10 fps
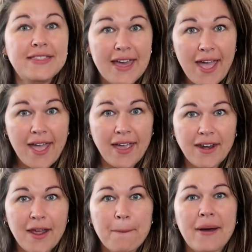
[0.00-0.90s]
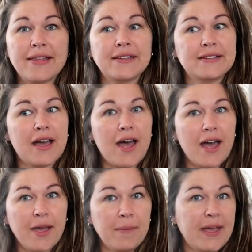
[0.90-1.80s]
then by the
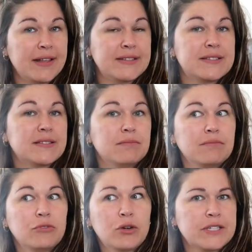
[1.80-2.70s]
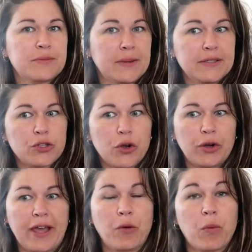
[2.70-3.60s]
time it's Christmas or
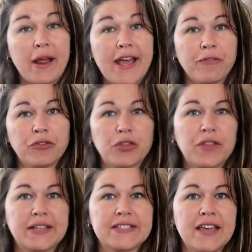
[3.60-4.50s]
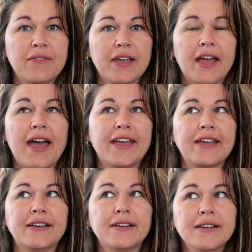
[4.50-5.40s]
like right after Thanksgiving, I
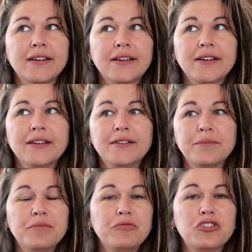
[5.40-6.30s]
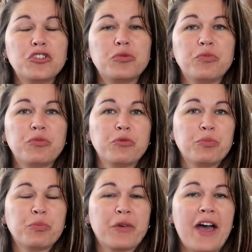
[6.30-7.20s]
can just
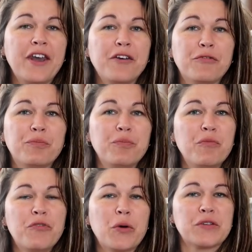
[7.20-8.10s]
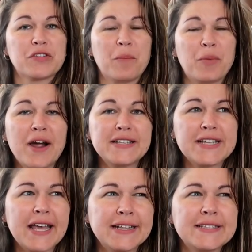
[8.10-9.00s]
kind of focus on
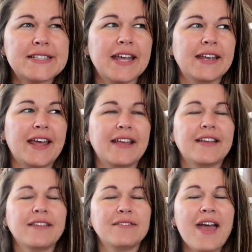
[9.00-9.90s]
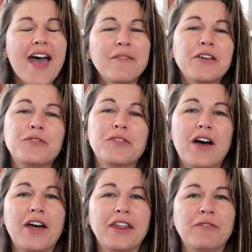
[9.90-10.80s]
presents and like having
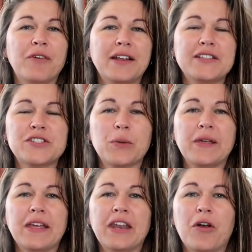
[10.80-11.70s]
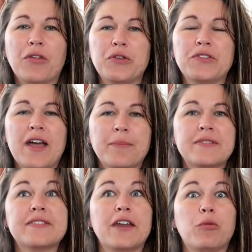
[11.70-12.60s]
fun and really soaking in all those times
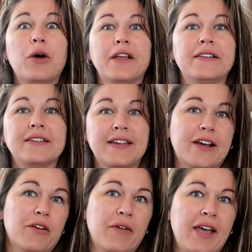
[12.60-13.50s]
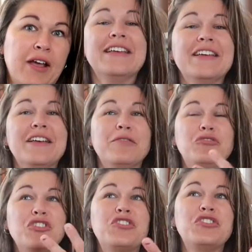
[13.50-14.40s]
instead of wanting to decorate.
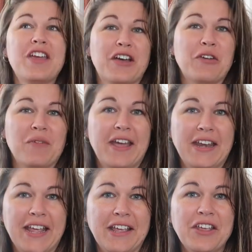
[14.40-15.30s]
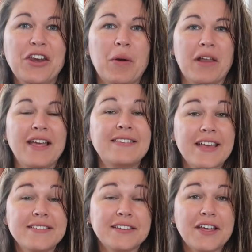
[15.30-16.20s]
Just decorating, you know, it
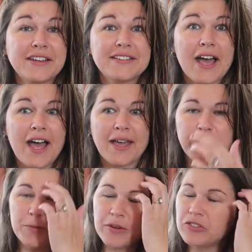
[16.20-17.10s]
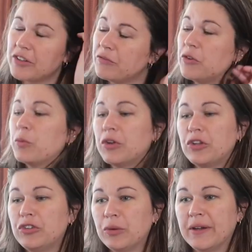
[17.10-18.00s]
takes a lot of time, especially if you want
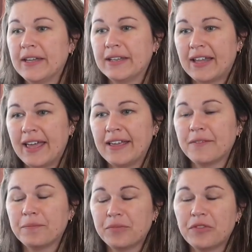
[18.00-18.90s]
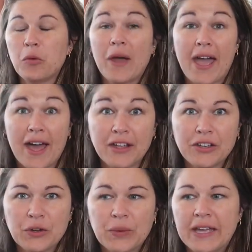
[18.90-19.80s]
to do it like the way I
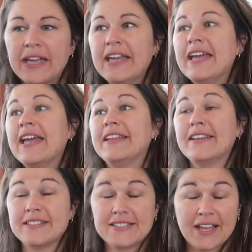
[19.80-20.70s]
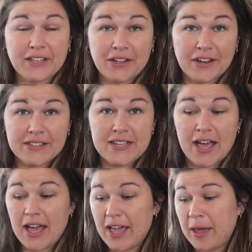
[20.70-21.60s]
do it. It does take a lot of
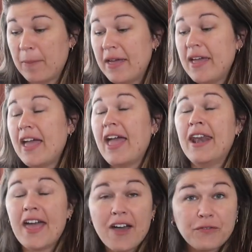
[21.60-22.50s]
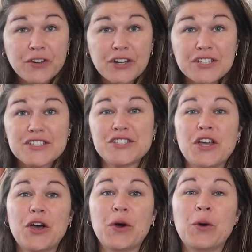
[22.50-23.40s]
time and effort,
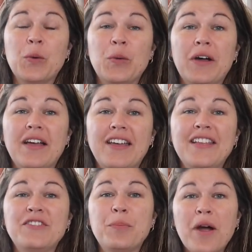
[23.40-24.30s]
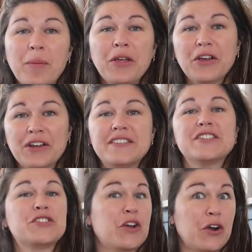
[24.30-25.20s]
so it's probably good to
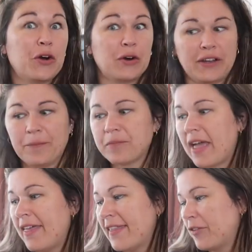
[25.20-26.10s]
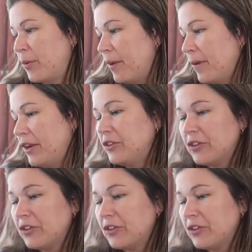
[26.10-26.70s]
start early, and that's what I'm gonna